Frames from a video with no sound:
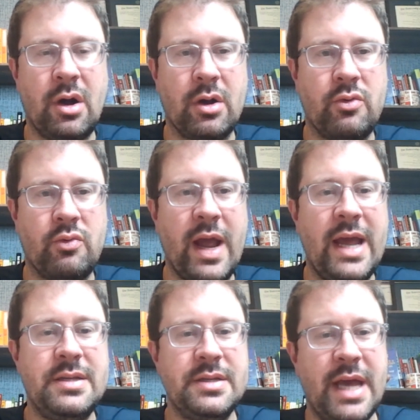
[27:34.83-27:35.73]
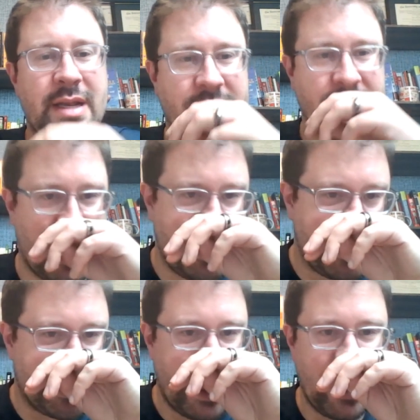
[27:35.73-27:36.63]
our great data
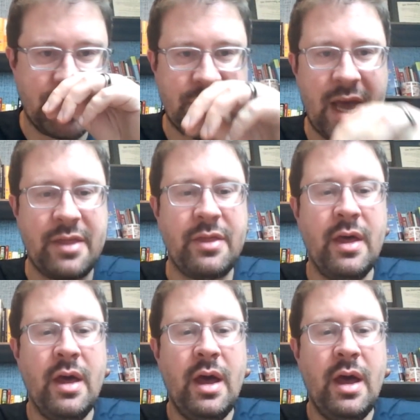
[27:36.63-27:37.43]
scientist, Tage Seth,